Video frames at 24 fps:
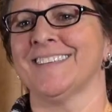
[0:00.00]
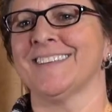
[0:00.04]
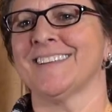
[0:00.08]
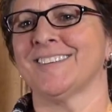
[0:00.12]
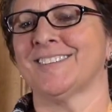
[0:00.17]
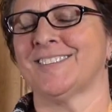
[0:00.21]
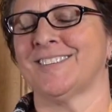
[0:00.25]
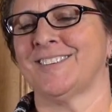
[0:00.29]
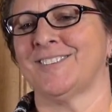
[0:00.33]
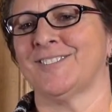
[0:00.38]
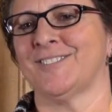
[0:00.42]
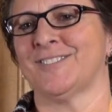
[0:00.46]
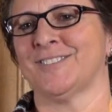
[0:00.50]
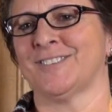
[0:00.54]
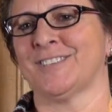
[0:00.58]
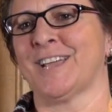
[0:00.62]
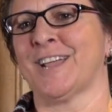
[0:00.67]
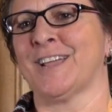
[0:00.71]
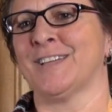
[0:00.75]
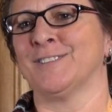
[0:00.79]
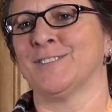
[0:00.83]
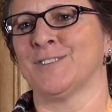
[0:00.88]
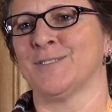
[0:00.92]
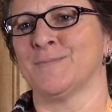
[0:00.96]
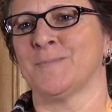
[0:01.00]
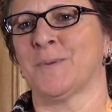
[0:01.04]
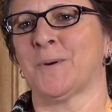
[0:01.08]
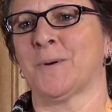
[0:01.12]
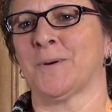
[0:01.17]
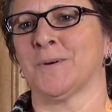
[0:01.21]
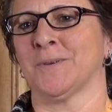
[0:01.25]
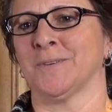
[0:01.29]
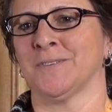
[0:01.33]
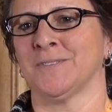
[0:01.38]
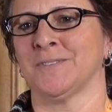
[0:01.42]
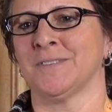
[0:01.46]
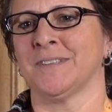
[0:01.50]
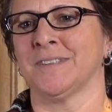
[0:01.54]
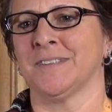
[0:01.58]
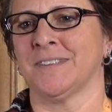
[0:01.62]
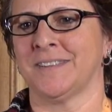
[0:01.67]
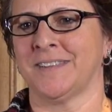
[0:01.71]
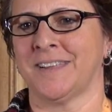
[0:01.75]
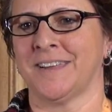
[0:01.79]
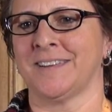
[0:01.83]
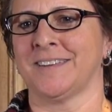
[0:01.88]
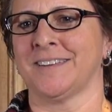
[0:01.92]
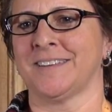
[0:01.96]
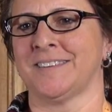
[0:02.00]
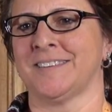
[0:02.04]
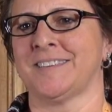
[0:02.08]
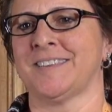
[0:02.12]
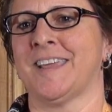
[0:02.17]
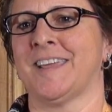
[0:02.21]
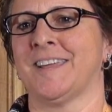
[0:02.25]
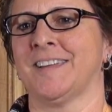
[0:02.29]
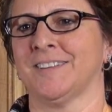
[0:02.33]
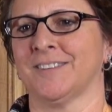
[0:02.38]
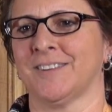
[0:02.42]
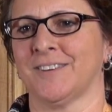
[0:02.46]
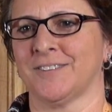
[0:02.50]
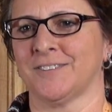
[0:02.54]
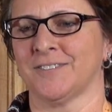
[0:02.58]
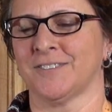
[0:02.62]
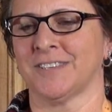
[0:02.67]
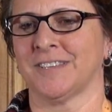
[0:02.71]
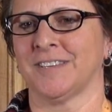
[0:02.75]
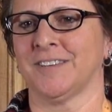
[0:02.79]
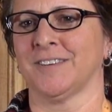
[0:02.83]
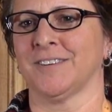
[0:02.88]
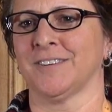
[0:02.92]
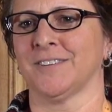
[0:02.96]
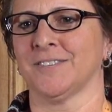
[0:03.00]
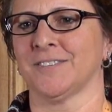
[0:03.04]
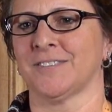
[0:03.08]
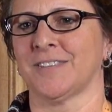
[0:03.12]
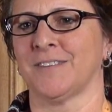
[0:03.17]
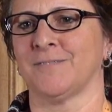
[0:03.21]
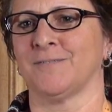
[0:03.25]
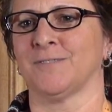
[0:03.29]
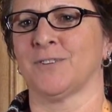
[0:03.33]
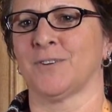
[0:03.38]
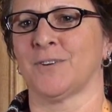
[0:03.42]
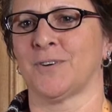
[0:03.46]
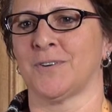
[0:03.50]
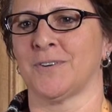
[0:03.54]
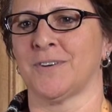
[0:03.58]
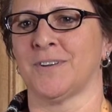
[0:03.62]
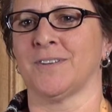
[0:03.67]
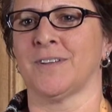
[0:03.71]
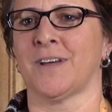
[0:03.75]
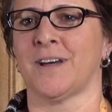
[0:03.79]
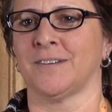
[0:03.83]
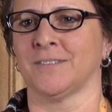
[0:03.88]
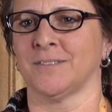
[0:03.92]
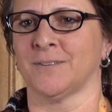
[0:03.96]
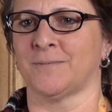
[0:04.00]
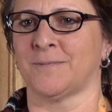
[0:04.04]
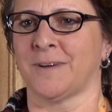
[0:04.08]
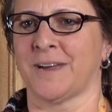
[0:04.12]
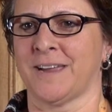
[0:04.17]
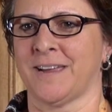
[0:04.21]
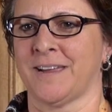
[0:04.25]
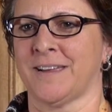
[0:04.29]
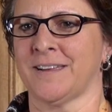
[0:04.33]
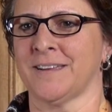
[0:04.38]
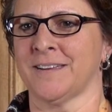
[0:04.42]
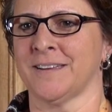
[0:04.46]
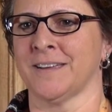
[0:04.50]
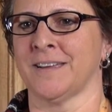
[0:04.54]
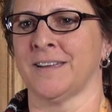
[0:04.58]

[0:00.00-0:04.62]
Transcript: think senior design is important so that they can take their skills they've learned along the way